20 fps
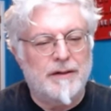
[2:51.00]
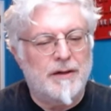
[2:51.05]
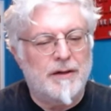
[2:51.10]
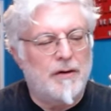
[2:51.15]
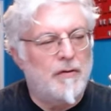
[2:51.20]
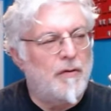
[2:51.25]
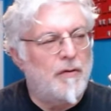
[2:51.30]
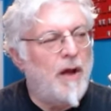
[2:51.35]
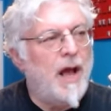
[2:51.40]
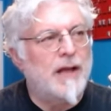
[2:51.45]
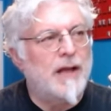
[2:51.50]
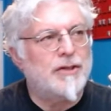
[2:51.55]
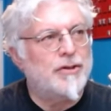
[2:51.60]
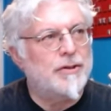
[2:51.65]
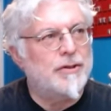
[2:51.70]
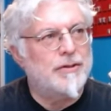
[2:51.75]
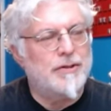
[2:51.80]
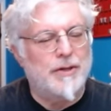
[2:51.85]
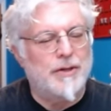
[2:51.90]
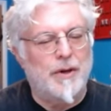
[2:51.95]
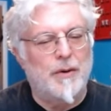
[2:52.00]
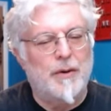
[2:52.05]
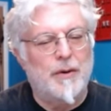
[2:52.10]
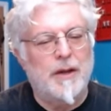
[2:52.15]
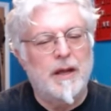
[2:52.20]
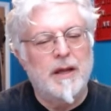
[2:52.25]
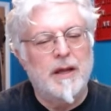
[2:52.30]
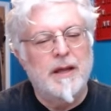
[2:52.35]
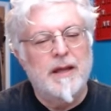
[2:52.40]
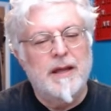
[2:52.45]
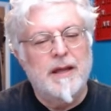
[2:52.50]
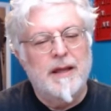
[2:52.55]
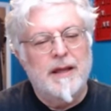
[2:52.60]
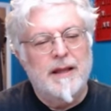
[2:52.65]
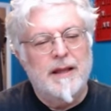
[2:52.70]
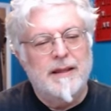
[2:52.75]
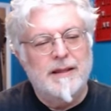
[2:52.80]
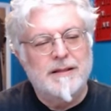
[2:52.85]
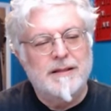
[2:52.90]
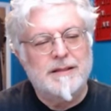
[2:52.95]
crotch joke.
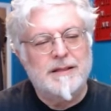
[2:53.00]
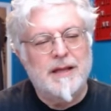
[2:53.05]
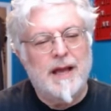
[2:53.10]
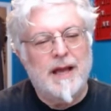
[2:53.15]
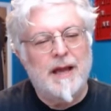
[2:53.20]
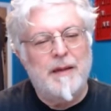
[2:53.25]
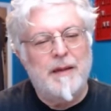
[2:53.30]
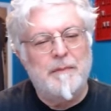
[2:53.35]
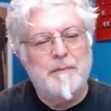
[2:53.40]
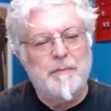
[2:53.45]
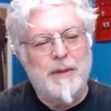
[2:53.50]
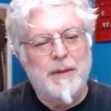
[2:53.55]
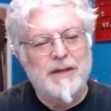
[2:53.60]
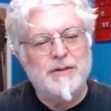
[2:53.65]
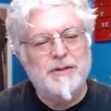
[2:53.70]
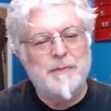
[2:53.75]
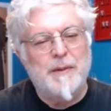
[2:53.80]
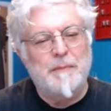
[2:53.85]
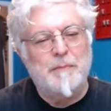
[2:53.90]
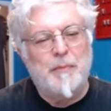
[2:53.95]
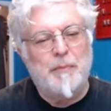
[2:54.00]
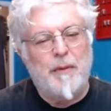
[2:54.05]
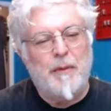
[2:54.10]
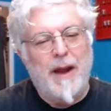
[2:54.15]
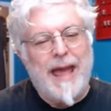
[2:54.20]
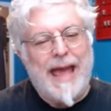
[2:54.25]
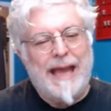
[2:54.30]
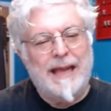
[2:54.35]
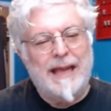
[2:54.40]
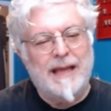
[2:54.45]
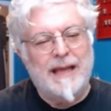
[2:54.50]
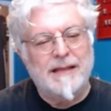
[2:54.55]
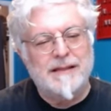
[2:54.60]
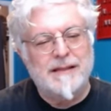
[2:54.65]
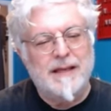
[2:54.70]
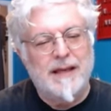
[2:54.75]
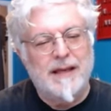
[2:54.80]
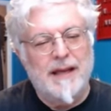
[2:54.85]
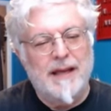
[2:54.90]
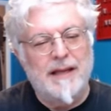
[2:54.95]
This time, Benjamin Bratt gets
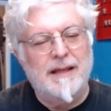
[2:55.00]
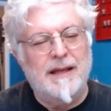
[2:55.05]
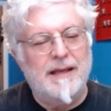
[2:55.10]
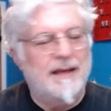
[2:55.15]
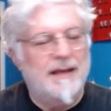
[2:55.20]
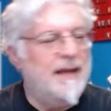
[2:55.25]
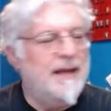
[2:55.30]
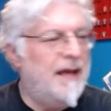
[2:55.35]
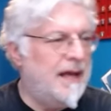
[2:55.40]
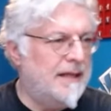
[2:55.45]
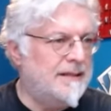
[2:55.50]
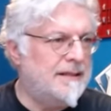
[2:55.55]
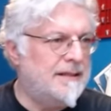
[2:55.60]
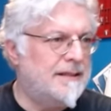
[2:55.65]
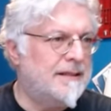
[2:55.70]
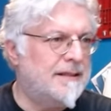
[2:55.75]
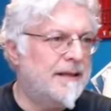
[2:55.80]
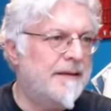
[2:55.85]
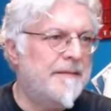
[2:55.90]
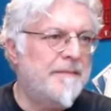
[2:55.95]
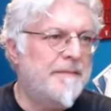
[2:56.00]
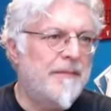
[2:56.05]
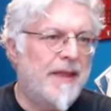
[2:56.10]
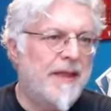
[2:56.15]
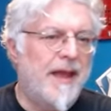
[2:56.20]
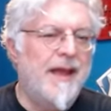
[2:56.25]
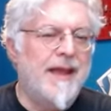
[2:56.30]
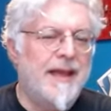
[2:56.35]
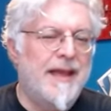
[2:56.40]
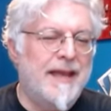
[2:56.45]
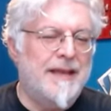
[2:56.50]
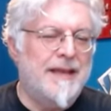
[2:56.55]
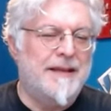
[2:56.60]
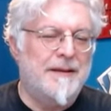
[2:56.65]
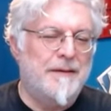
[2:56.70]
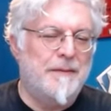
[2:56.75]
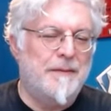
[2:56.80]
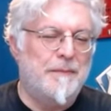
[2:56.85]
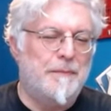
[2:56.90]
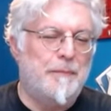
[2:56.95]
hit in the nuts,
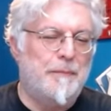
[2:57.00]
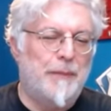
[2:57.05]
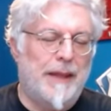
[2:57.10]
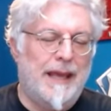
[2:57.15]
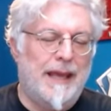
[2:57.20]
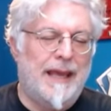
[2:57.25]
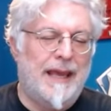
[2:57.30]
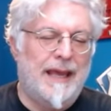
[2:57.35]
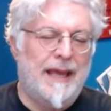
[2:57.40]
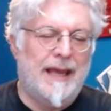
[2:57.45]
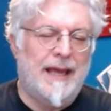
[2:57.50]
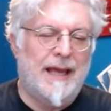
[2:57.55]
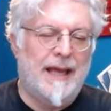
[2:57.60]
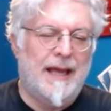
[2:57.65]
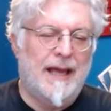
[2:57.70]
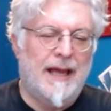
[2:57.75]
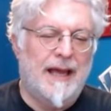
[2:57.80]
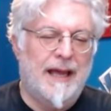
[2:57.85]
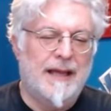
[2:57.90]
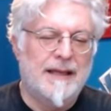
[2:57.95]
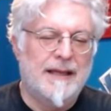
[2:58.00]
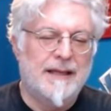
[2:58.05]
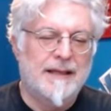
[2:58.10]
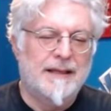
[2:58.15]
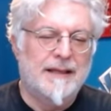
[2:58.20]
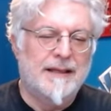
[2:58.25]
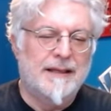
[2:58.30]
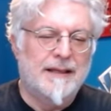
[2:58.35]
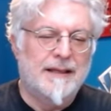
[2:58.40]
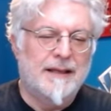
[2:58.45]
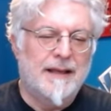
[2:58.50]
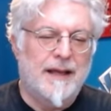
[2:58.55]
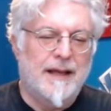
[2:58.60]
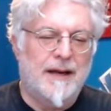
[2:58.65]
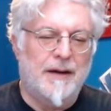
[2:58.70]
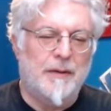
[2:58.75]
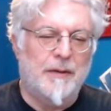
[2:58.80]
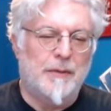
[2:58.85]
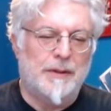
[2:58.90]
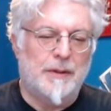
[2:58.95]
playing. Uh, I
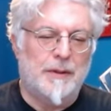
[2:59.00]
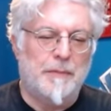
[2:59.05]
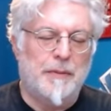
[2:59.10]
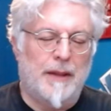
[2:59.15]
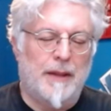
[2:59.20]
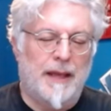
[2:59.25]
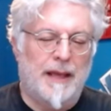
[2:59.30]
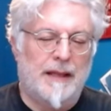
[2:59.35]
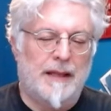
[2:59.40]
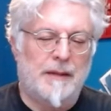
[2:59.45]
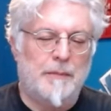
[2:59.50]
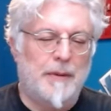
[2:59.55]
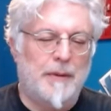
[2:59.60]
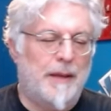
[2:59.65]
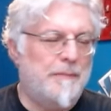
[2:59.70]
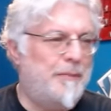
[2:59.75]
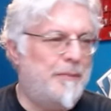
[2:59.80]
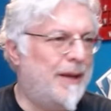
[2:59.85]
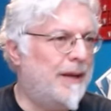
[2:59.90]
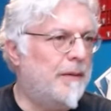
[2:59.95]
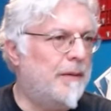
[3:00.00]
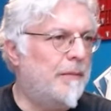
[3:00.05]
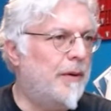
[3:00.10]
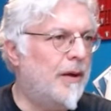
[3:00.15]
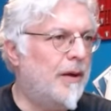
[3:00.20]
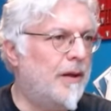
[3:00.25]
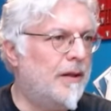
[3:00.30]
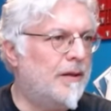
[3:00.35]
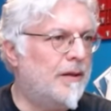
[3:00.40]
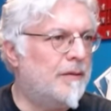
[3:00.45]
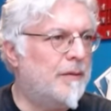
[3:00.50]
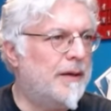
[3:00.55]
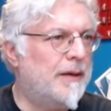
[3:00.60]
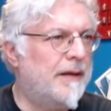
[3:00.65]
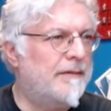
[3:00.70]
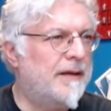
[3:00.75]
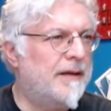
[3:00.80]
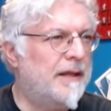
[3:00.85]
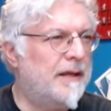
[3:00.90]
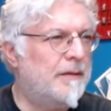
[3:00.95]
don't know what they're playing. They're playing pickleball or
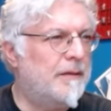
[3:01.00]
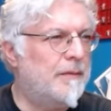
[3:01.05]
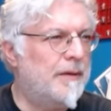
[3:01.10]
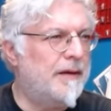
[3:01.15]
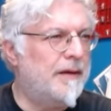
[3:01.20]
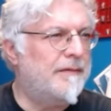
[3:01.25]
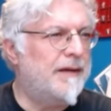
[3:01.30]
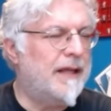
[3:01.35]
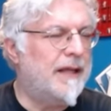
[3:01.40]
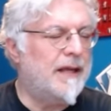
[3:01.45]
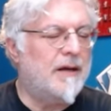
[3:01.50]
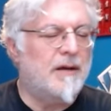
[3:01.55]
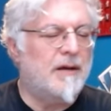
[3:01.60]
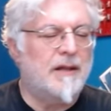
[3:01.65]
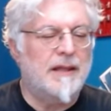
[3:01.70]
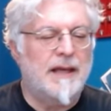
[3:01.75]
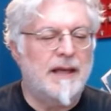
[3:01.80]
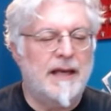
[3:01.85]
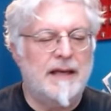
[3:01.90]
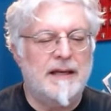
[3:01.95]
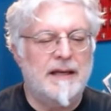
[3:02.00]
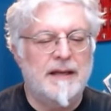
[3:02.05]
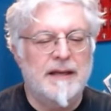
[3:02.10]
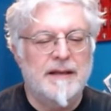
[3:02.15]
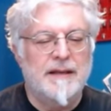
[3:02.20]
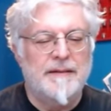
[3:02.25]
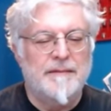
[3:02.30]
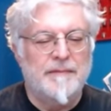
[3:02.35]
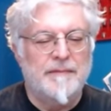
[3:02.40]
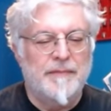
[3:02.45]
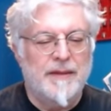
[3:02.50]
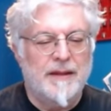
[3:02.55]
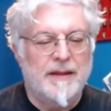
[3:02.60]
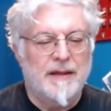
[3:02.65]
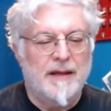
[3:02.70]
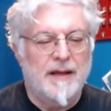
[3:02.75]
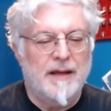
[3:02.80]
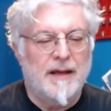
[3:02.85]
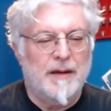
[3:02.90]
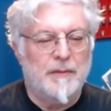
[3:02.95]
whatever whatever they call that,
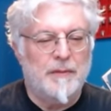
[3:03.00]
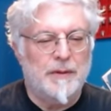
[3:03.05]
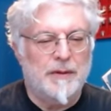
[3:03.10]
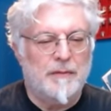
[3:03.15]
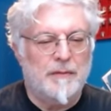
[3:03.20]
uh, with the